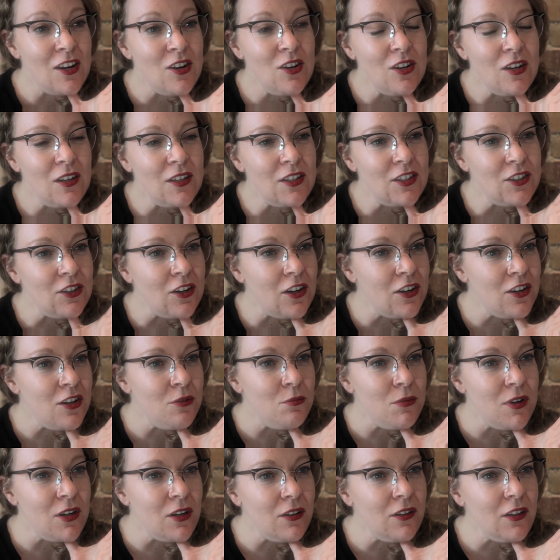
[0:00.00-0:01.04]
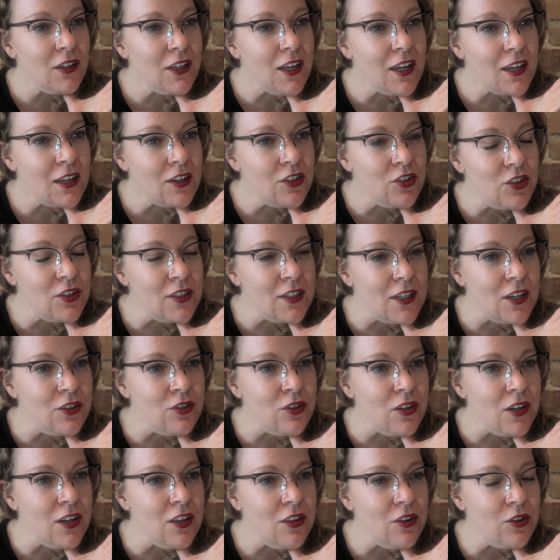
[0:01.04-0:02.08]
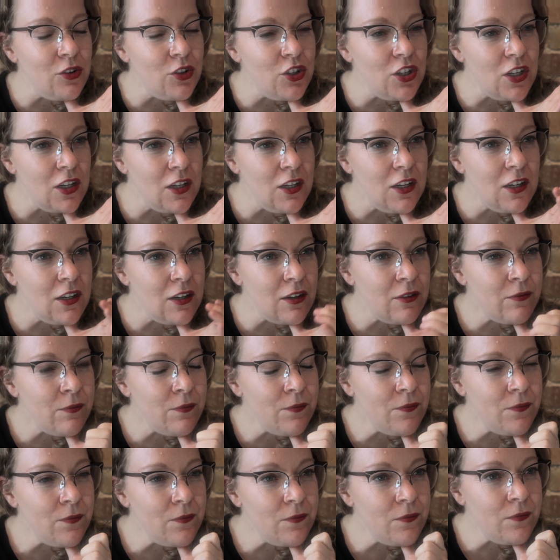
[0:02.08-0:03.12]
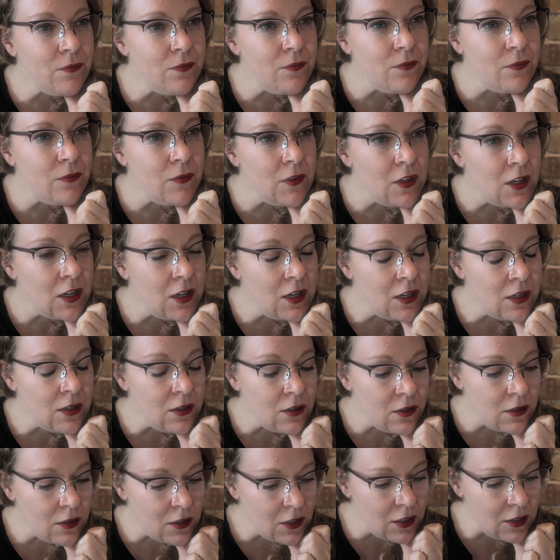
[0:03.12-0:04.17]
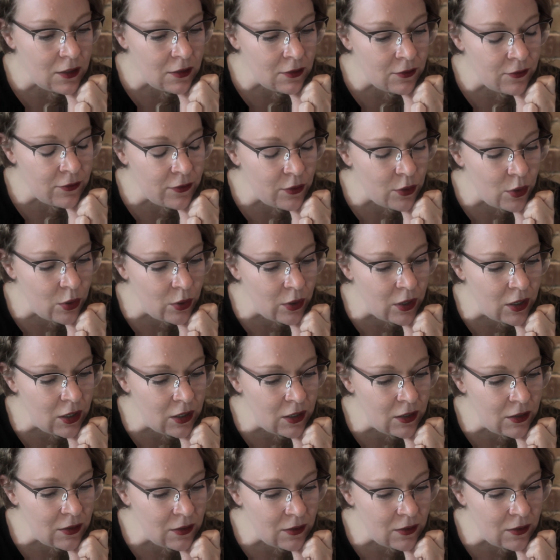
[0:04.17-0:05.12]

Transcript: you can start in the middle again, just underneath your chin here. Tilt forward.